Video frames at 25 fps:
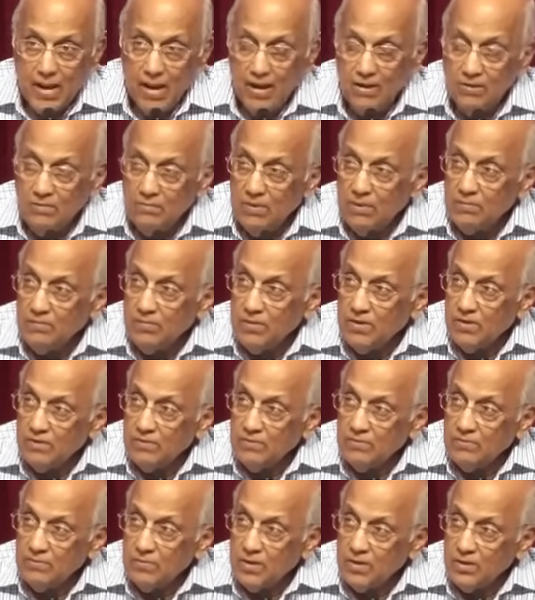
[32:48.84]
I
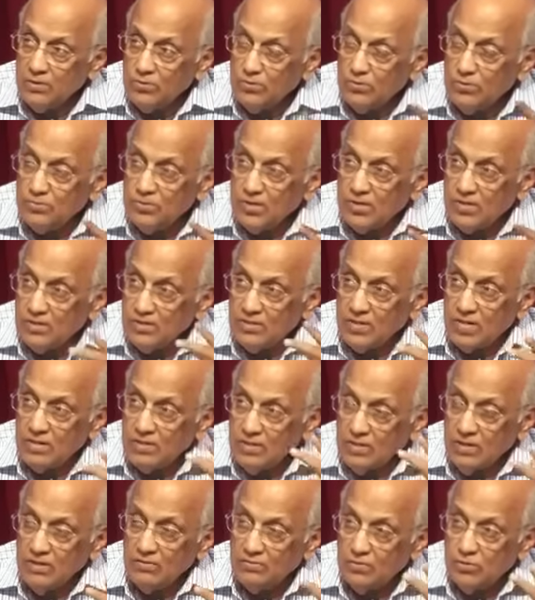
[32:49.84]
remember one or two brothers, I
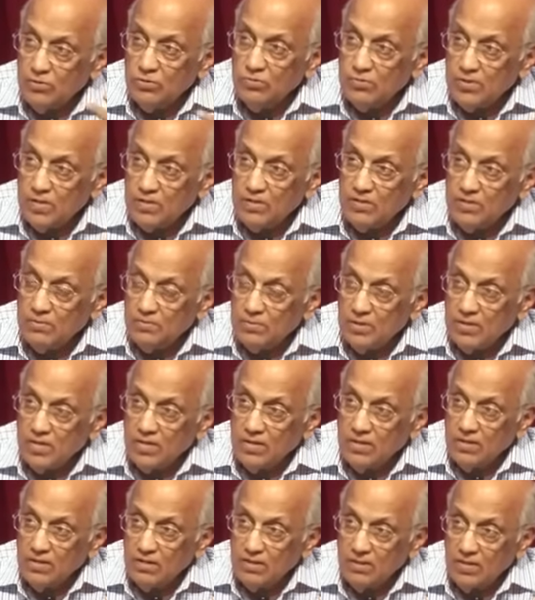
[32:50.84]
think of two brothers
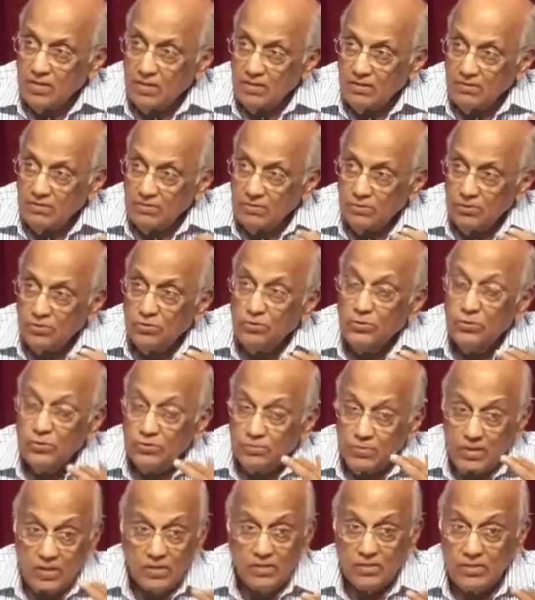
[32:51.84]
particularly, who used
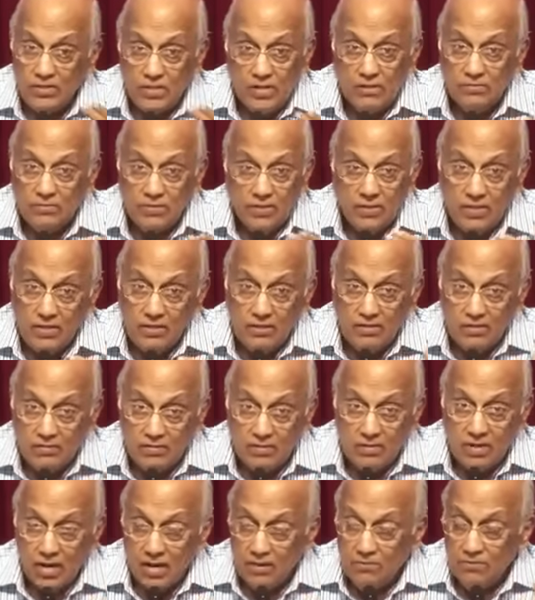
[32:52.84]
to be in C F C,
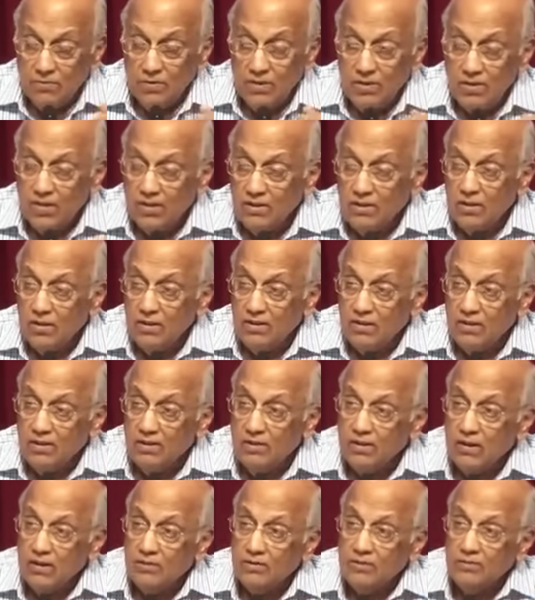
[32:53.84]
and thankfully they are not
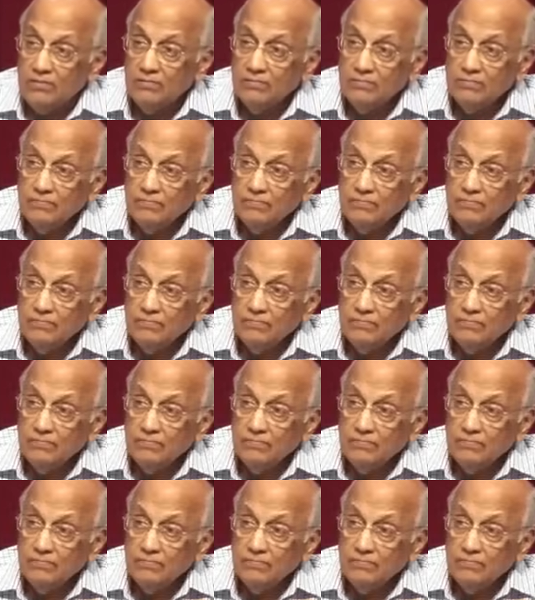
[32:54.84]
here now.